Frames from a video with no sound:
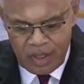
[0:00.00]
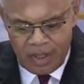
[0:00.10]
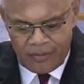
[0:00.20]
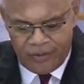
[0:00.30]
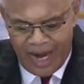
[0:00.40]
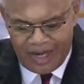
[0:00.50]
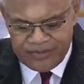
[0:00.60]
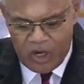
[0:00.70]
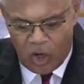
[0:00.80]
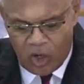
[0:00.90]
For
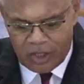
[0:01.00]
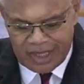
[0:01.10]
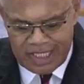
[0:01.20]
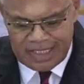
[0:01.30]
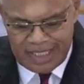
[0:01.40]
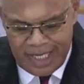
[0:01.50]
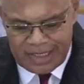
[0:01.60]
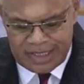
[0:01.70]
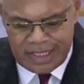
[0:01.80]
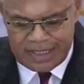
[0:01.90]
after all these
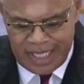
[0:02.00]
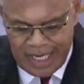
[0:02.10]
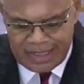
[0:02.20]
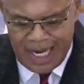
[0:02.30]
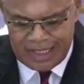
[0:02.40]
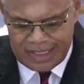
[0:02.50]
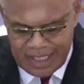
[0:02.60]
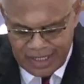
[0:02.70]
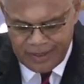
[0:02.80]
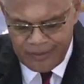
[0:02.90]
things the Gentiles
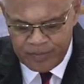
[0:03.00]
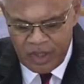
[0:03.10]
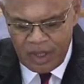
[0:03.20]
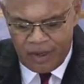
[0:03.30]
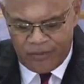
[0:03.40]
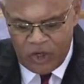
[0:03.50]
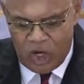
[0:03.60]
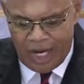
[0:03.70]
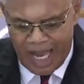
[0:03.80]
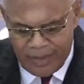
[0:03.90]
seek, for
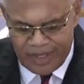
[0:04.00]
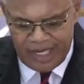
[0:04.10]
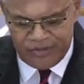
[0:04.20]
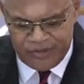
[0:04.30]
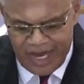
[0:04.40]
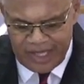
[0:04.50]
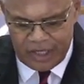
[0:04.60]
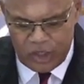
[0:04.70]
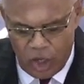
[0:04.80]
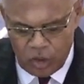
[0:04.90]
your heavenly Father
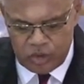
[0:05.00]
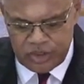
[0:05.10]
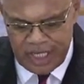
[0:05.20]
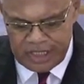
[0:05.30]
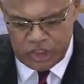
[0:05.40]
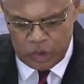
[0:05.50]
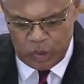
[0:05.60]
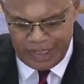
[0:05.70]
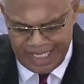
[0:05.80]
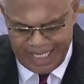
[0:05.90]
knows that you
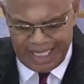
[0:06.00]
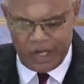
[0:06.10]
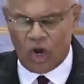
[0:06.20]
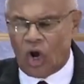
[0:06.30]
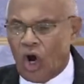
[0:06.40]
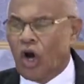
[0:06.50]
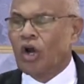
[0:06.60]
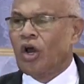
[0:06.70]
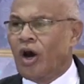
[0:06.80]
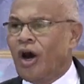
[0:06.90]
need
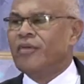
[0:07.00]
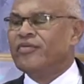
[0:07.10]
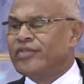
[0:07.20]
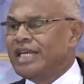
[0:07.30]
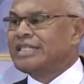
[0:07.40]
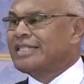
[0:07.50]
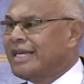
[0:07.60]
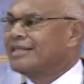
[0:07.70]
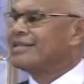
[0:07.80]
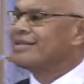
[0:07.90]
all of these things.